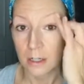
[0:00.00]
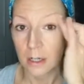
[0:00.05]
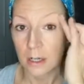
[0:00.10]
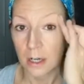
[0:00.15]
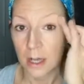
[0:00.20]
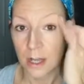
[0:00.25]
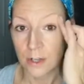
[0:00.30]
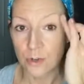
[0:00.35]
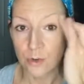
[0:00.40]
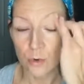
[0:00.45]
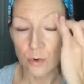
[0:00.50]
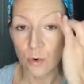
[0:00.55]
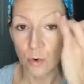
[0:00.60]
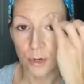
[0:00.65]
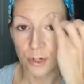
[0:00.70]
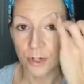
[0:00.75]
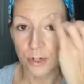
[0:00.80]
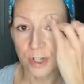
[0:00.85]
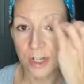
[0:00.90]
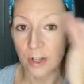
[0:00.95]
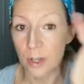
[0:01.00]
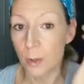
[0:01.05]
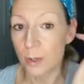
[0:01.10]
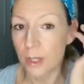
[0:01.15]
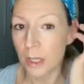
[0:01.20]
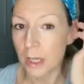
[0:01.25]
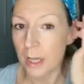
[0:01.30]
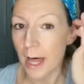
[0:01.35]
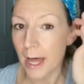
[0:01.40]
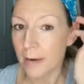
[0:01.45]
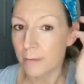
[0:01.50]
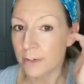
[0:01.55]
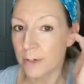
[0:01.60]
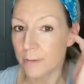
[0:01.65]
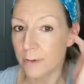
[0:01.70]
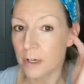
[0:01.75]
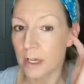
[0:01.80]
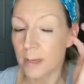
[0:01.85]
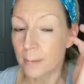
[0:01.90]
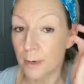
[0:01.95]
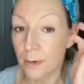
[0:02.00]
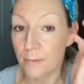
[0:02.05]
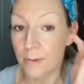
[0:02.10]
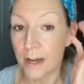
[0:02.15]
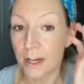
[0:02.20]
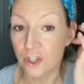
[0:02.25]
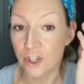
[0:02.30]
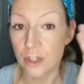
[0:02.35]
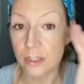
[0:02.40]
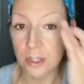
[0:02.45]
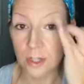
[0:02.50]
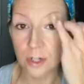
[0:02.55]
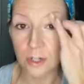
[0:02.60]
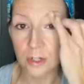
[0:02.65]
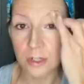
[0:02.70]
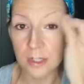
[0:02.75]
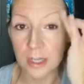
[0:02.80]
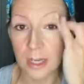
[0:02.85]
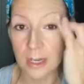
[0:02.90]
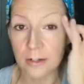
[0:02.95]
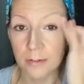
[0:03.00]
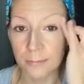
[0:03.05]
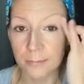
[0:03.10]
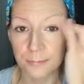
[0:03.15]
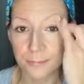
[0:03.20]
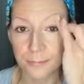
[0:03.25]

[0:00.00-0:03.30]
and you're dealing with a lot of different imperfections in your skin.